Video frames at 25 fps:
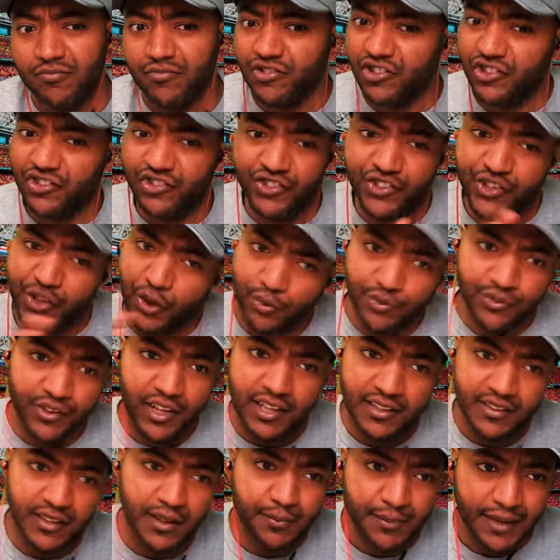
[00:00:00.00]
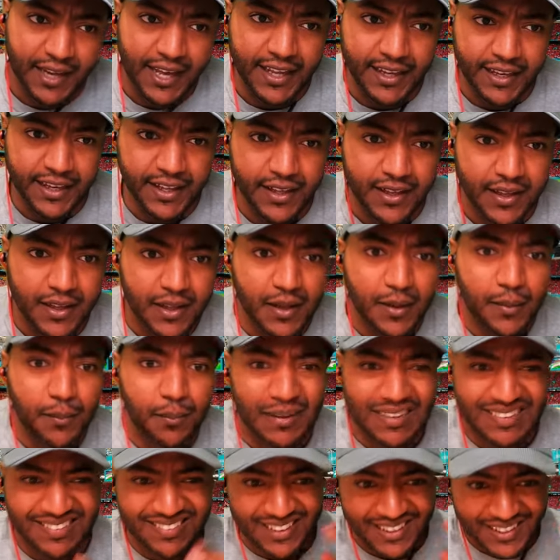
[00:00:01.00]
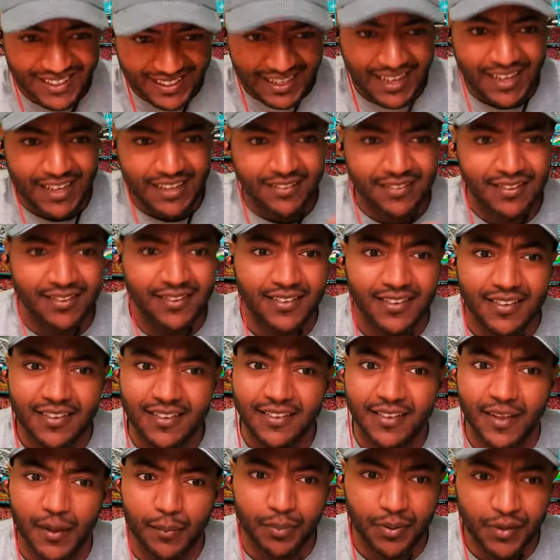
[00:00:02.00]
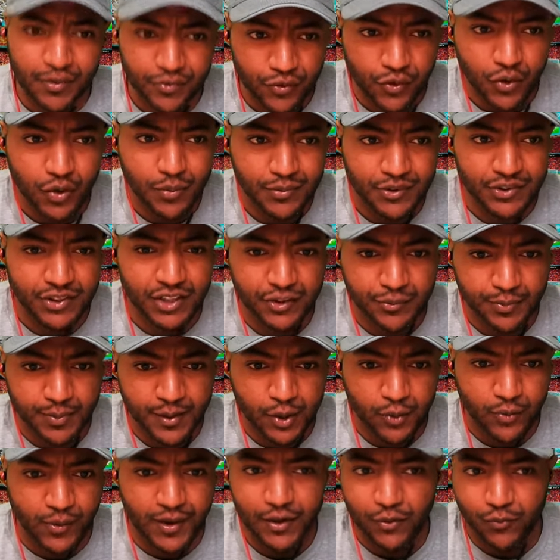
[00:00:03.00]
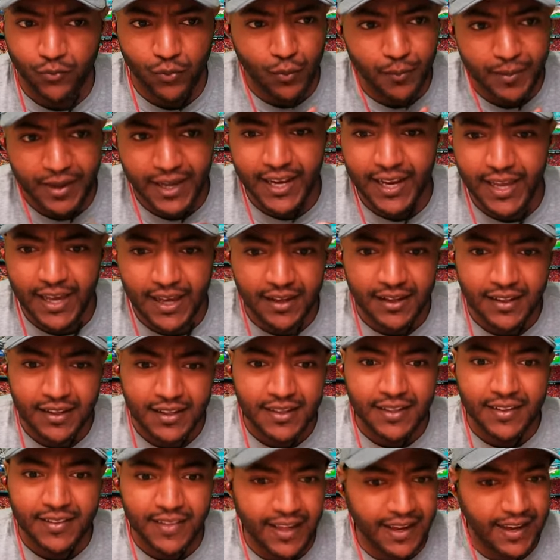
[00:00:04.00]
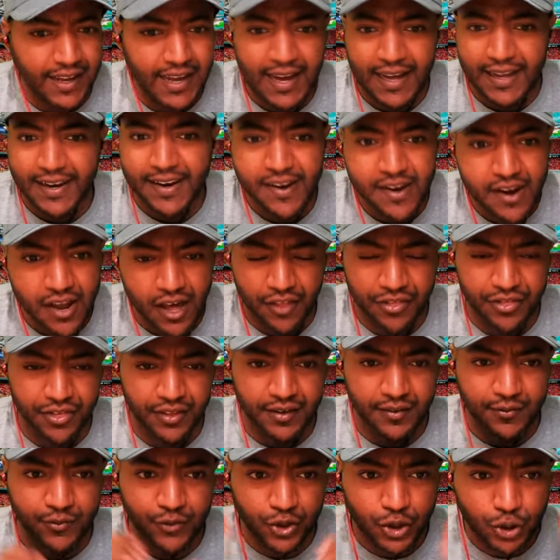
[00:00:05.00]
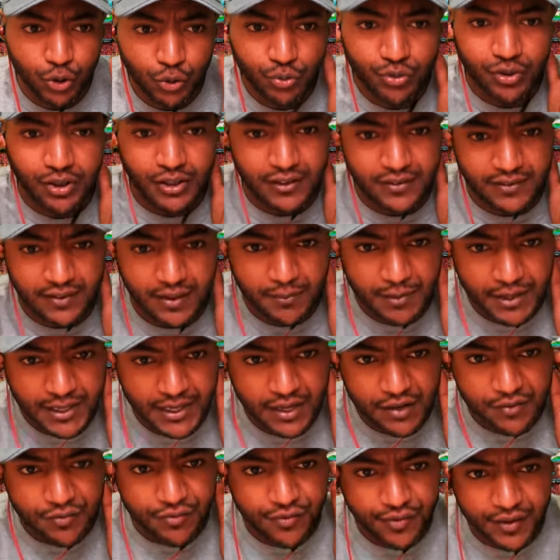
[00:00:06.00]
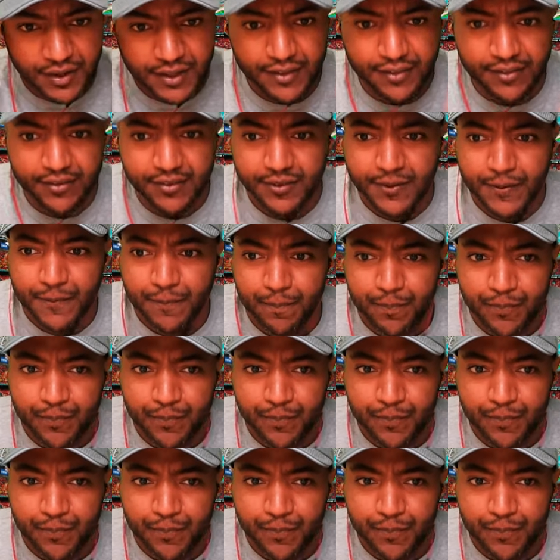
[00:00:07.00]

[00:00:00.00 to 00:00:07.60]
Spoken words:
Just don't take them lightly. But tonight, the performance has been great. Romania, they got nothing. Toothless, I mean, up front,